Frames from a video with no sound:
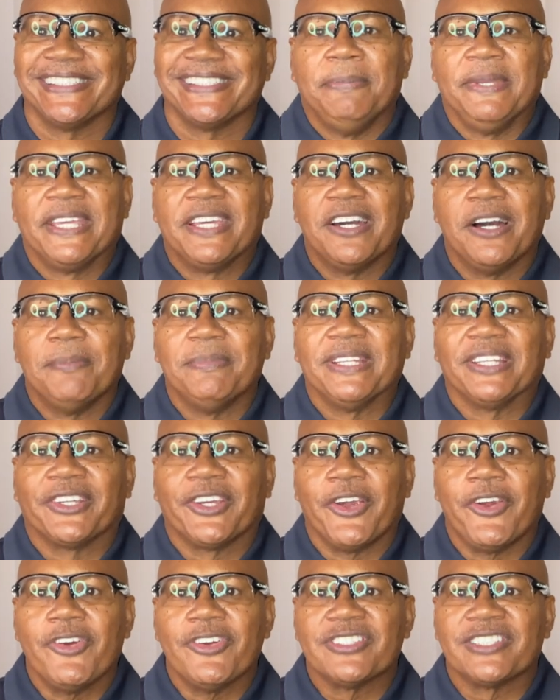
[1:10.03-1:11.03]
Become
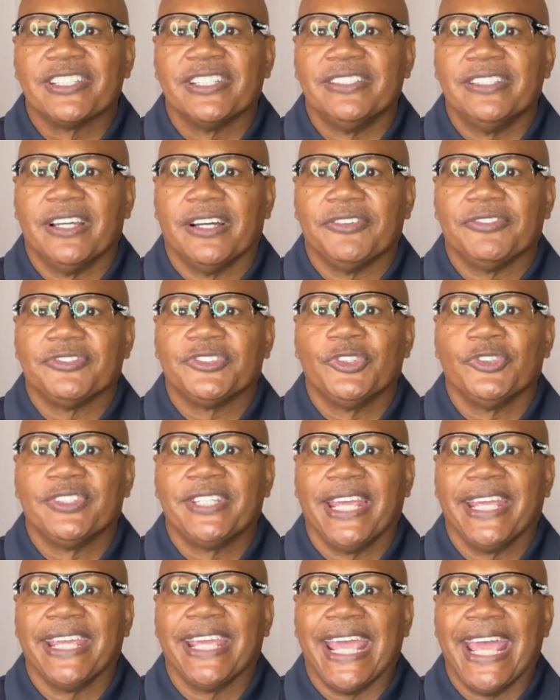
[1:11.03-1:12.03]
encouraged enough to
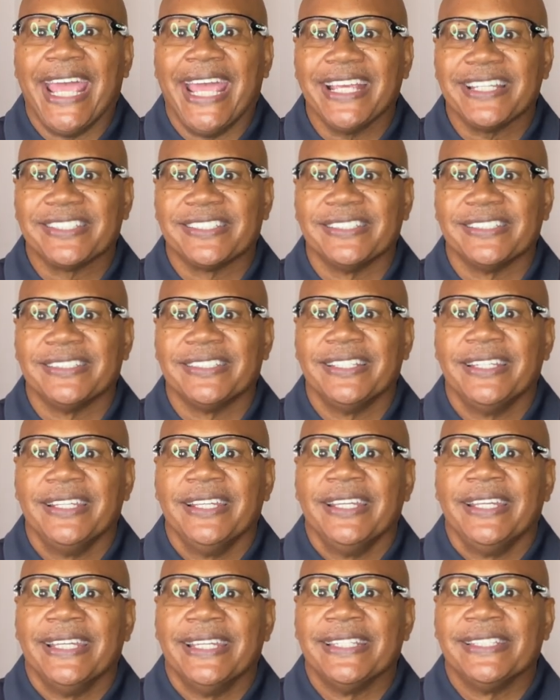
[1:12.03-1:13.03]
take action
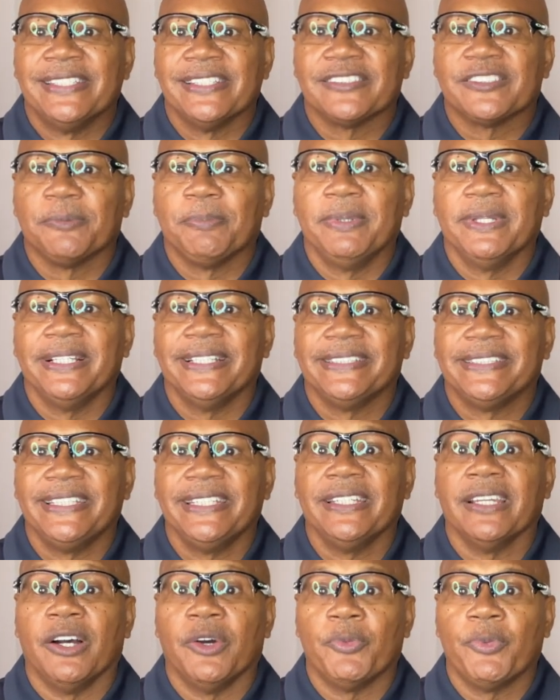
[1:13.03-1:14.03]
in
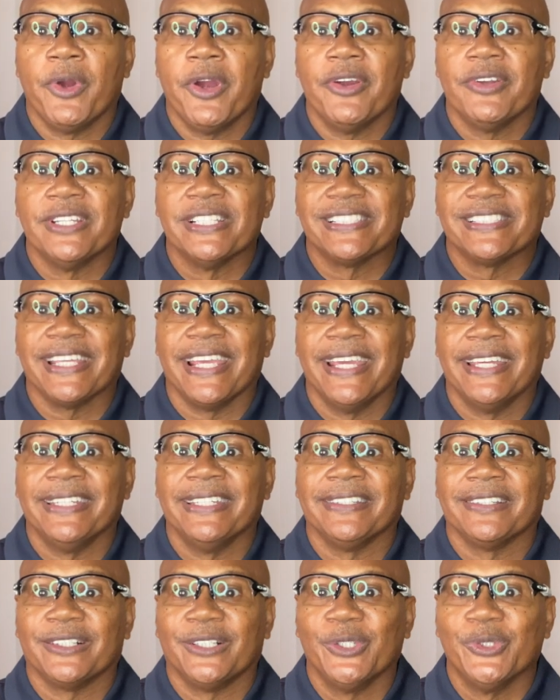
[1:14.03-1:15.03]
disability awareness and
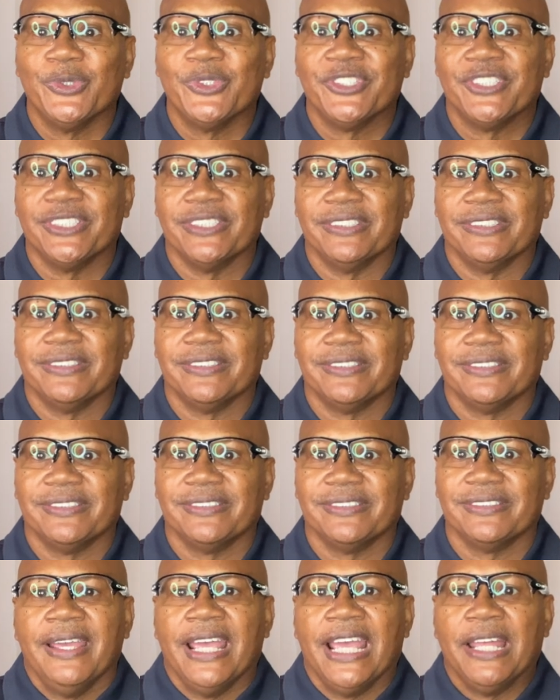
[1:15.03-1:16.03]
inclusion.
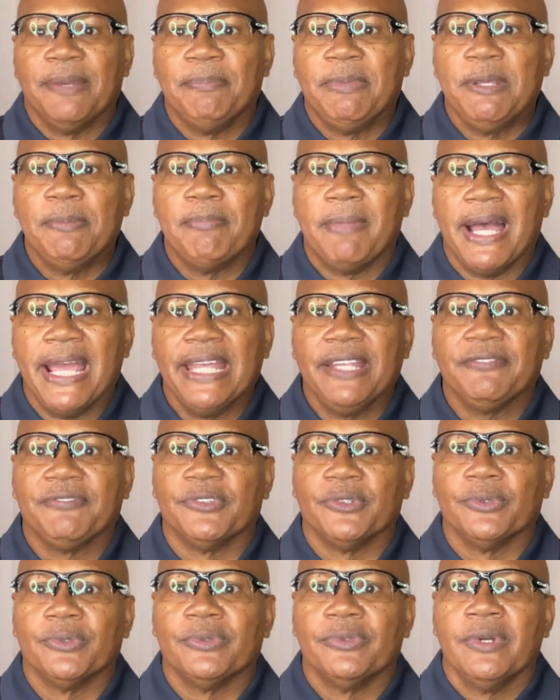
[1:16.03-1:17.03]
And be
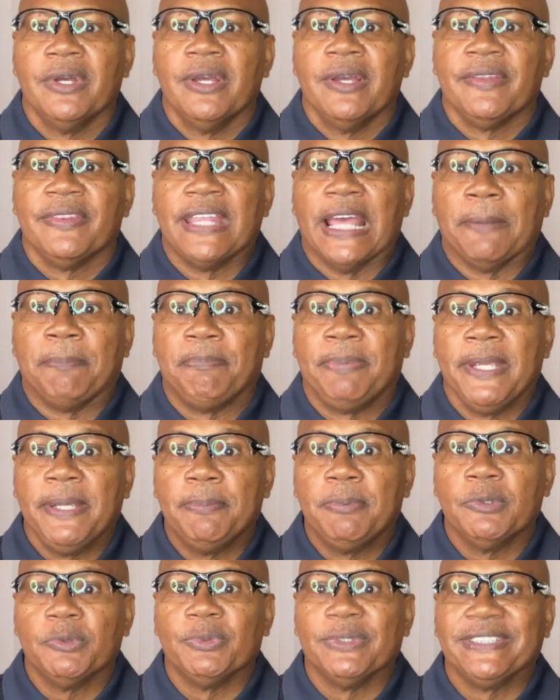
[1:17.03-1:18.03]
mindful that
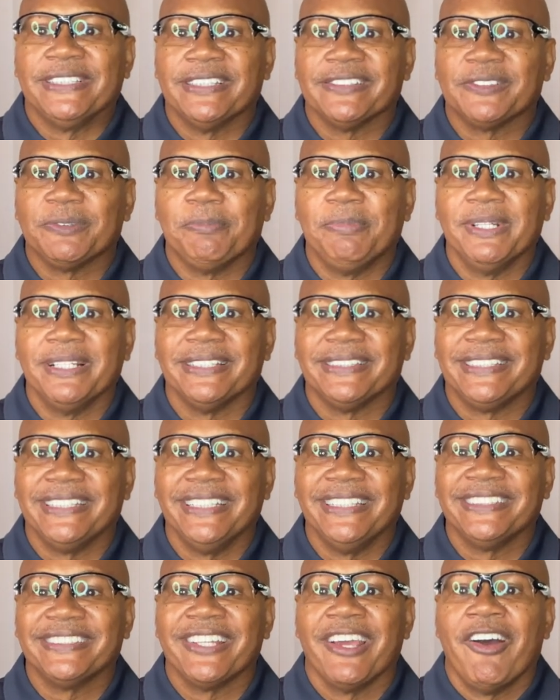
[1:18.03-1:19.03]
people with
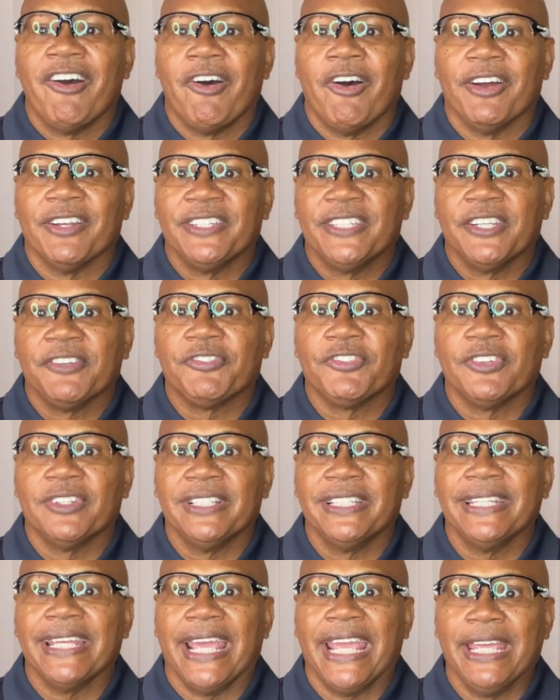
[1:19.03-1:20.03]
disabilities are
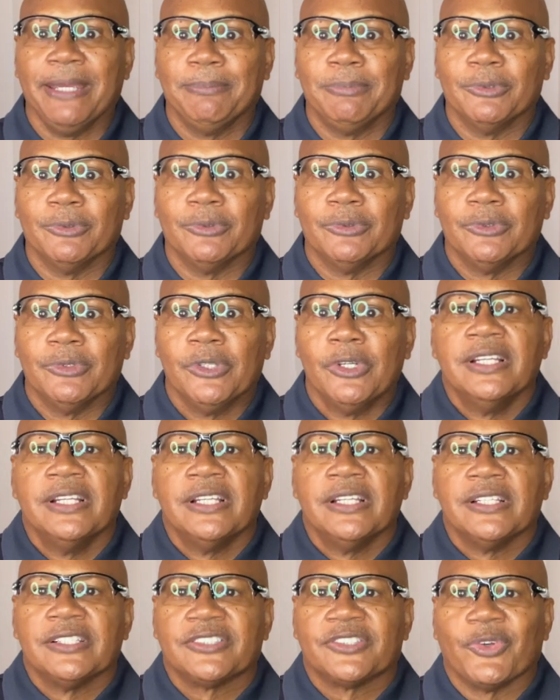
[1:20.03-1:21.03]
differently able.
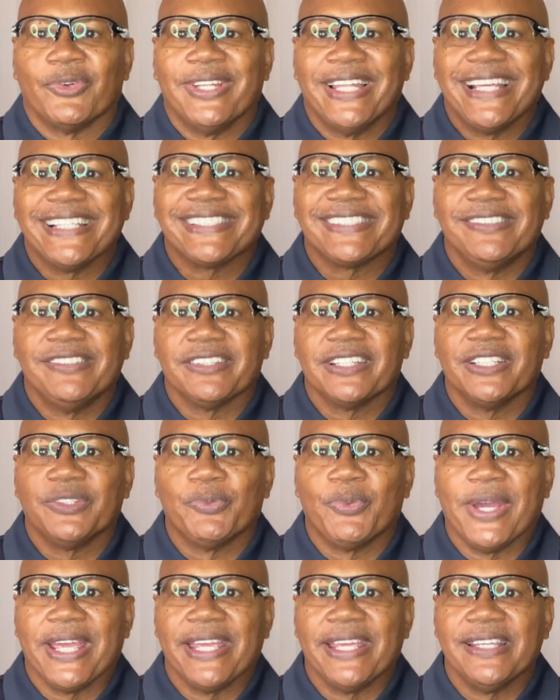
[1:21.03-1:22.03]
So let's look at
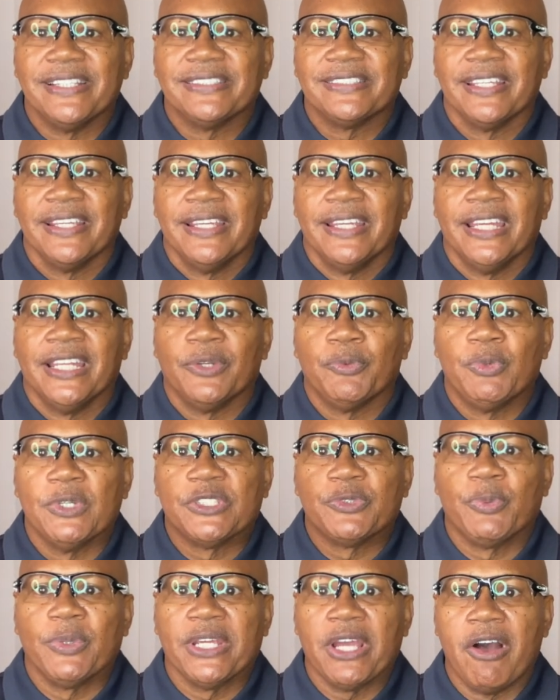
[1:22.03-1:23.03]
ways in
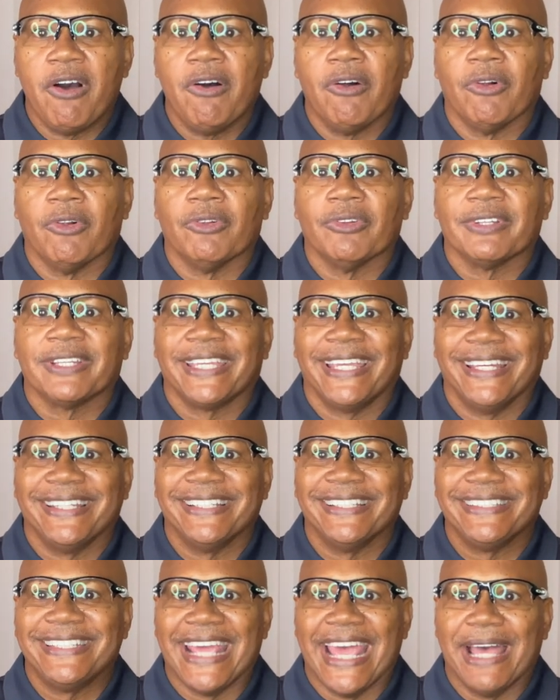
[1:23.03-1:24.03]
which we all can
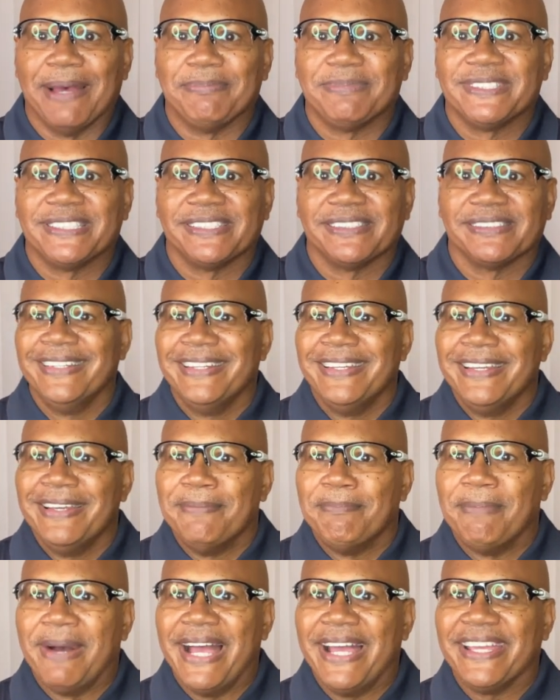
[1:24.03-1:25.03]
adapt.
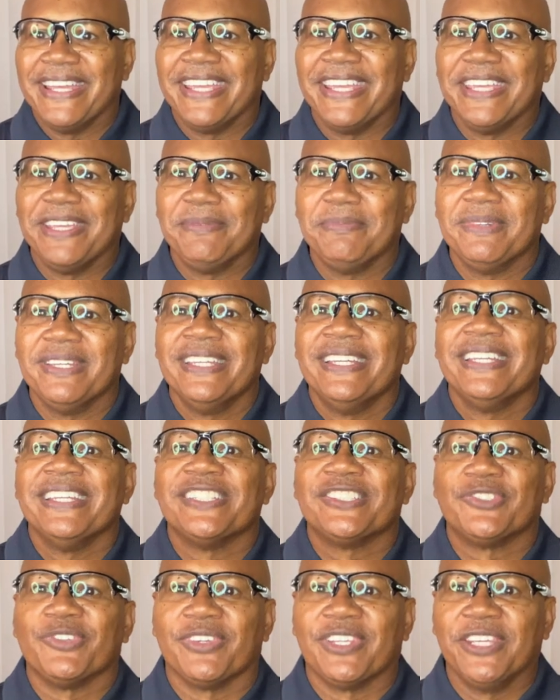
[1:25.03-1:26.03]
My aim
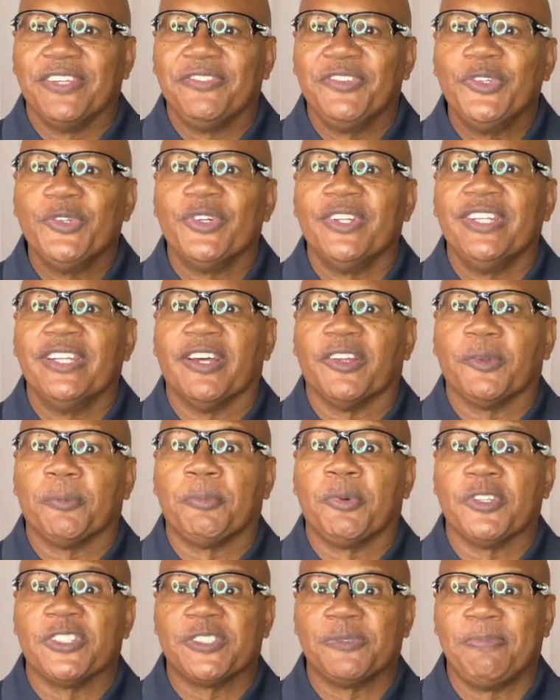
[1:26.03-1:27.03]
is to give you another
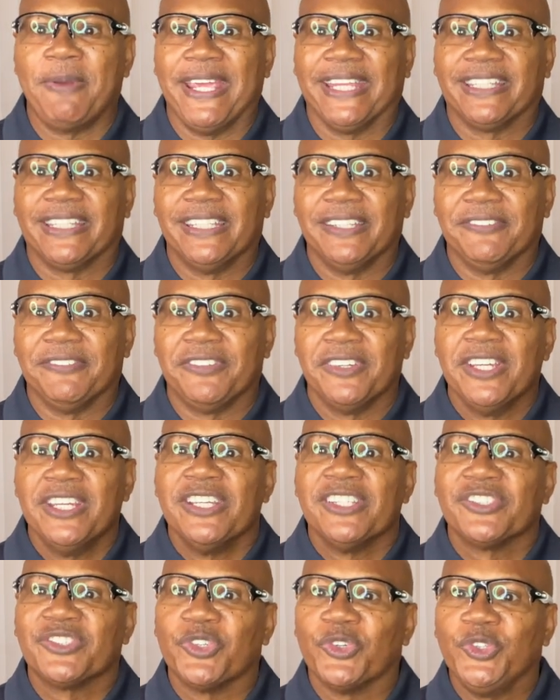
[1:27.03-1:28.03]
perspective
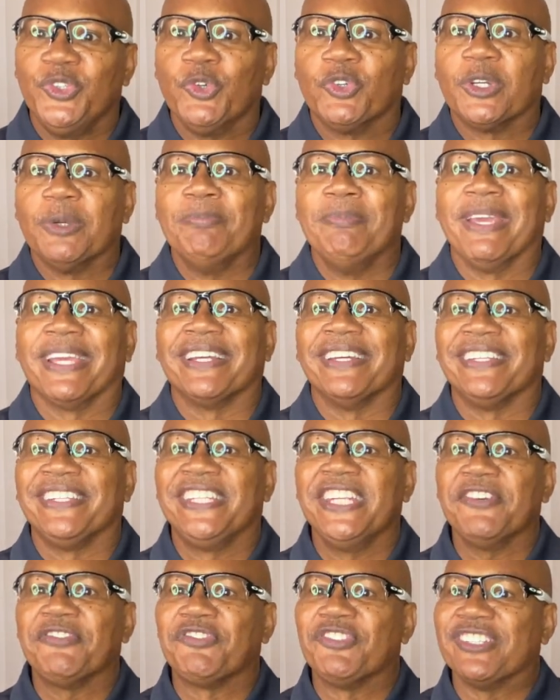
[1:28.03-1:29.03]
so you can make a
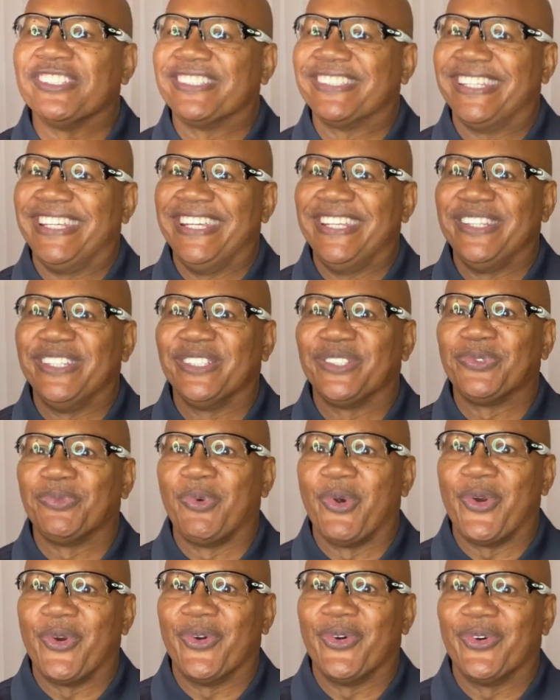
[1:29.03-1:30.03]
difference in this
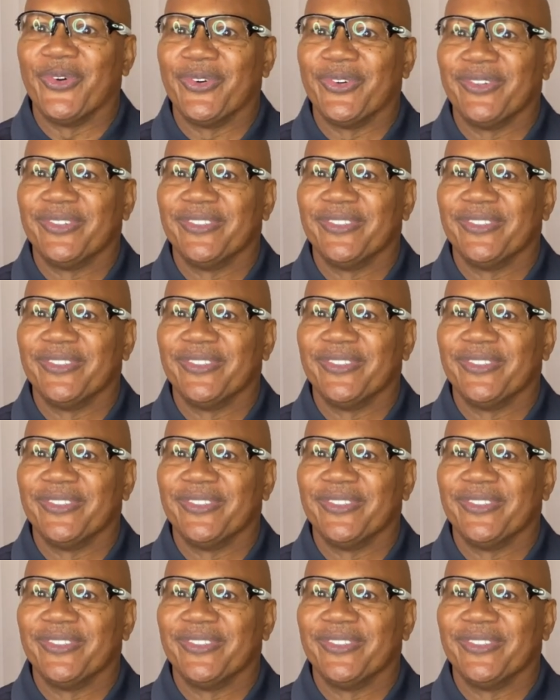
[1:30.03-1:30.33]
world.